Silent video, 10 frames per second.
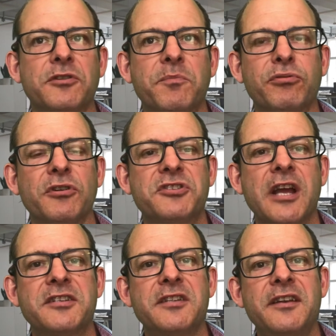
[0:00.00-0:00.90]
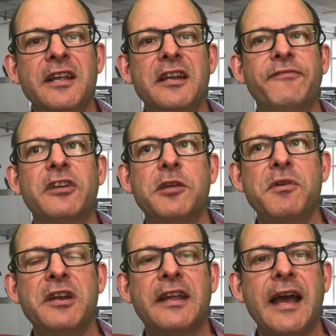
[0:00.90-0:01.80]
on the project and they're needed for
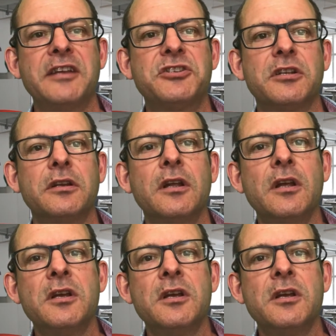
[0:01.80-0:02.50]
communication